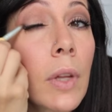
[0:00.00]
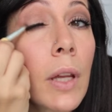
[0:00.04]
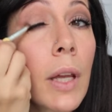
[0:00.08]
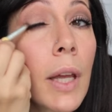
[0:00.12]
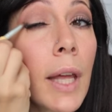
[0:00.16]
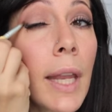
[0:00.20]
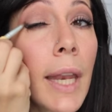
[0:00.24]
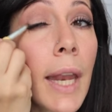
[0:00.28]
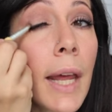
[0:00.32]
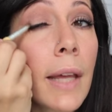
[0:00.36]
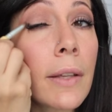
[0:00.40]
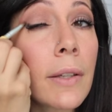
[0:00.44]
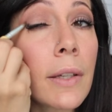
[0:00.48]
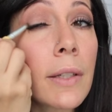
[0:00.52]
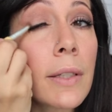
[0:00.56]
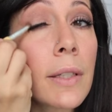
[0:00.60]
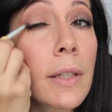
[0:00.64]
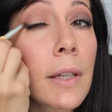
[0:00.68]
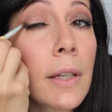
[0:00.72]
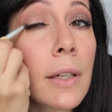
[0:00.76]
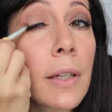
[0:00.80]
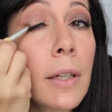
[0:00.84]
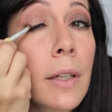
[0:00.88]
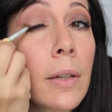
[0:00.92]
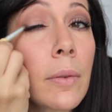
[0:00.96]
And as I
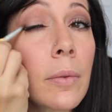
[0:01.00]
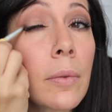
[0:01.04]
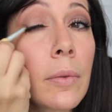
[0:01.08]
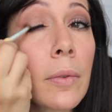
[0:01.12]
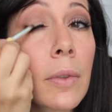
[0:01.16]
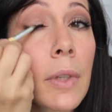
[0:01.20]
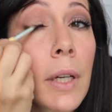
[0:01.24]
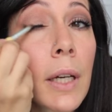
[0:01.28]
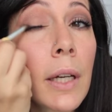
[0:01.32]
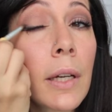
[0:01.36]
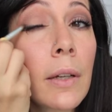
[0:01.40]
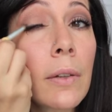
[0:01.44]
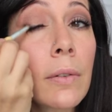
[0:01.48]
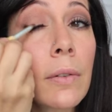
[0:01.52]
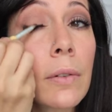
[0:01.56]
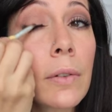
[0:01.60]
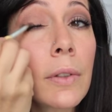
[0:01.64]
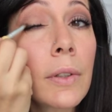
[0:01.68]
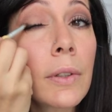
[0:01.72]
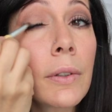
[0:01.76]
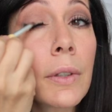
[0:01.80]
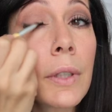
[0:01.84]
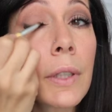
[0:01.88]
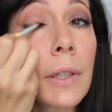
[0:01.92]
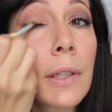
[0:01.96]
said, I'm kind of
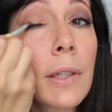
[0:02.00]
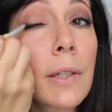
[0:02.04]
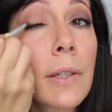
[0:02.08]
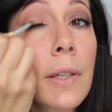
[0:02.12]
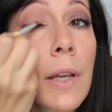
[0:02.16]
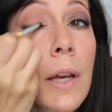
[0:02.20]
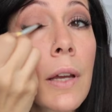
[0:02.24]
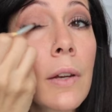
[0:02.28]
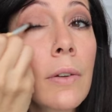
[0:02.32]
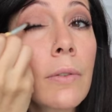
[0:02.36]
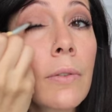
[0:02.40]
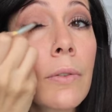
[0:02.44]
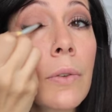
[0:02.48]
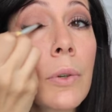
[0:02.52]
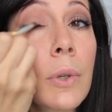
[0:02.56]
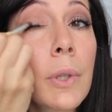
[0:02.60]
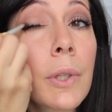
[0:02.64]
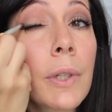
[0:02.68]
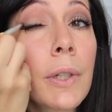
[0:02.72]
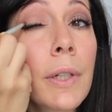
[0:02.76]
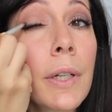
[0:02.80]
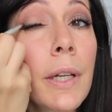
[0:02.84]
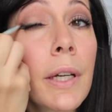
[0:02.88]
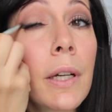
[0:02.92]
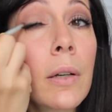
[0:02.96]
doing this out of
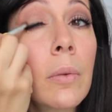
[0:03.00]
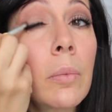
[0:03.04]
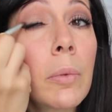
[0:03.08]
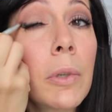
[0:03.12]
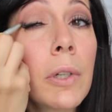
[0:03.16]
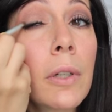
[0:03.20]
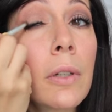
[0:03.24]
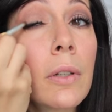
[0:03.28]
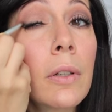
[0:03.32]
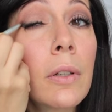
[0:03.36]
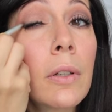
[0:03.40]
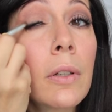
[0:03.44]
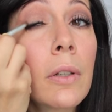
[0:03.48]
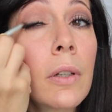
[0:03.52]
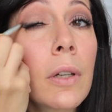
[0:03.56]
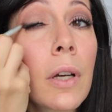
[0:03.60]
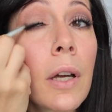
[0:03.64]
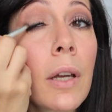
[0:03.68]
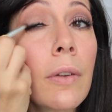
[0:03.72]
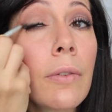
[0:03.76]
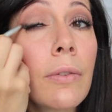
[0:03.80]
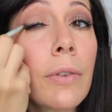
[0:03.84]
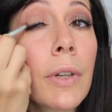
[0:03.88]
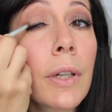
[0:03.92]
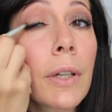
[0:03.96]
order now, but
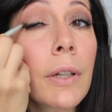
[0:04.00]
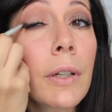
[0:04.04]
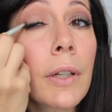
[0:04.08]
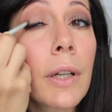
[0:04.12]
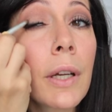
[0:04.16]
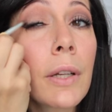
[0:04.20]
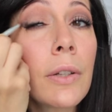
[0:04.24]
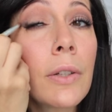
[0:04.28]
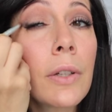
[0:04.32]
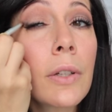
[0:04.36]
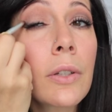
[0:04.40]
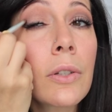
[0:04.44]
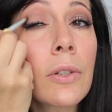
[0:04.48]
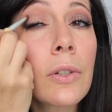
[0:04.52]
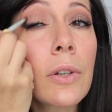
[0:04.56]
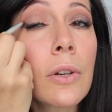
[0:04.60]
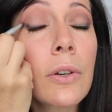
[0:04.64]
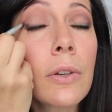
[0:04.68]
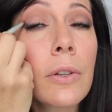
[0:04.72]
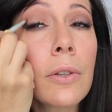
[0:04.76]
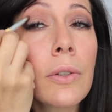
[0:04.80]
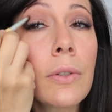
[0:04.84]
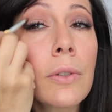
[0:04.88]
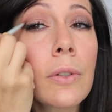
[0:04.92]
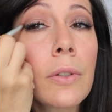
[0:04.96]
I figured I'd just show
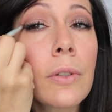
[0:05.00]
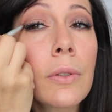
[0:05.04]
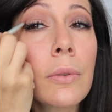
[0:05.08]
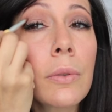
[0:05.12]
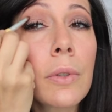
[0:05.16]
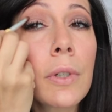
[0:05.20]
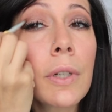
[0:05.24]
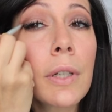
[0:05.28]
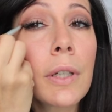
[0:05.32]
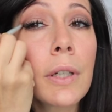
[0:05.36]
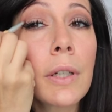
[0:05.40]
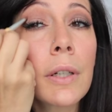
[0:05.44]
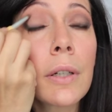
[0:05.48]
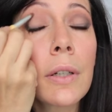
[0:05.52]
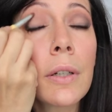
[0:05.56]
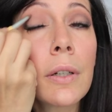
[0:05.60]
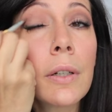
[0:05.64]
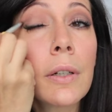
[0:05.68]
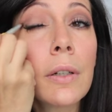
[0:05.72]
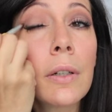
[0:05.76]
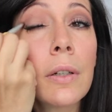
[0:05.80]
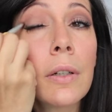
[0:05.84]
you since we're here.